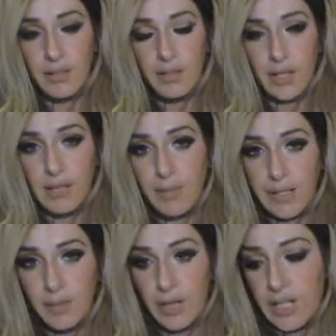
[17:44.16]
in my
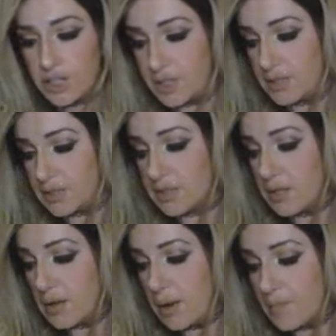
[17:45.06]
donations,
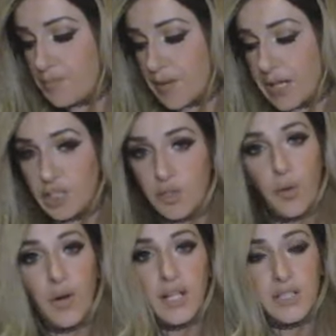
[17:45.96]
make
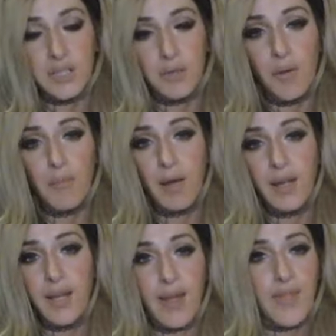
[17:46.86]
sure it's your
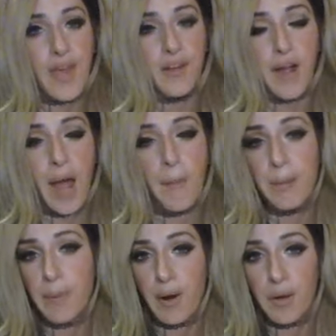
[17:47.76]
money and that you're happy
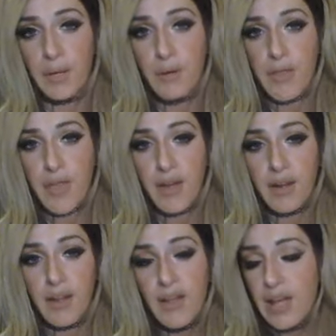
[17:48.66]
parting with it
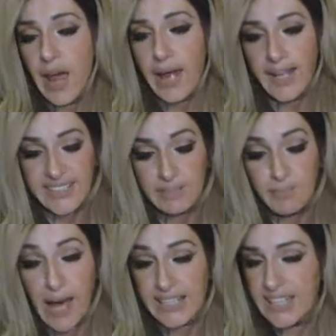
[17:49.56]
and
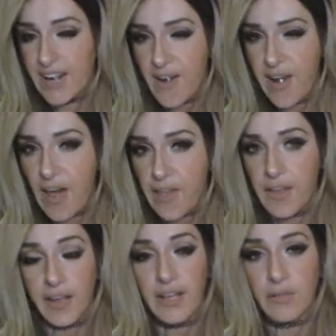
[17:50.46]
expect
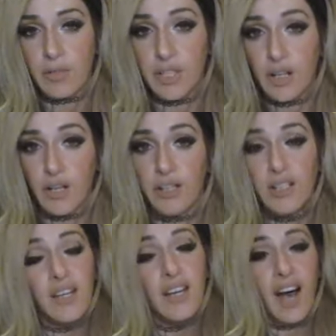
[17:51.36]
nothing in return
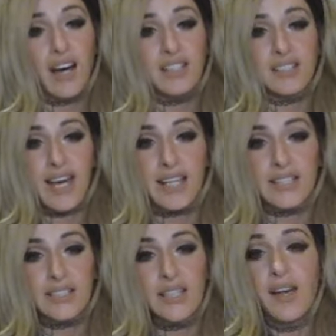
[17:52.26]
unless
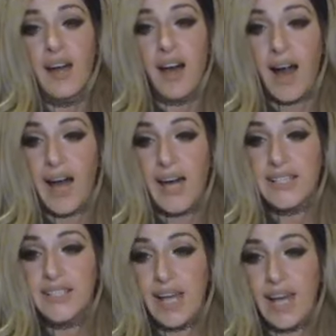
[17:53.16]
I
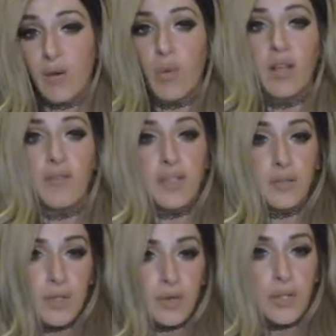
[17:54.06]
say, well, if you
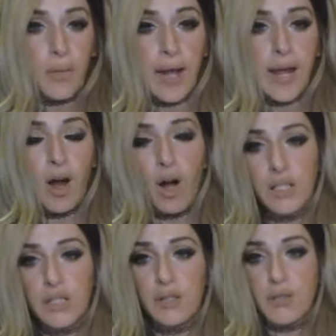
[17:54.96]
do donate, I'll
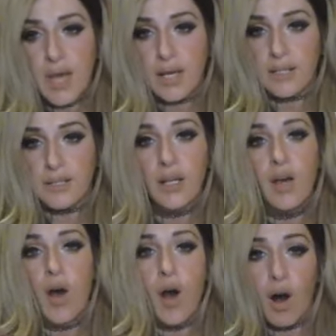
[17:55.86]
do this.
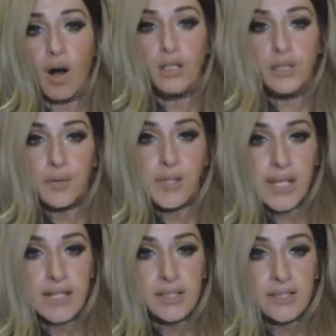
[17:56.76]
I'll do
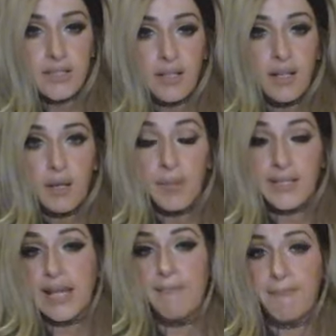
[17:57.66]
this. Because
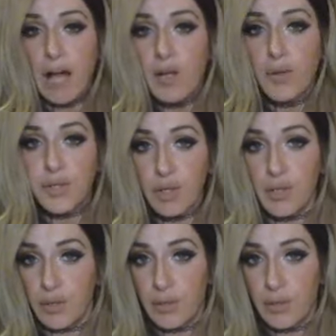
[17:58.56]
I followed through.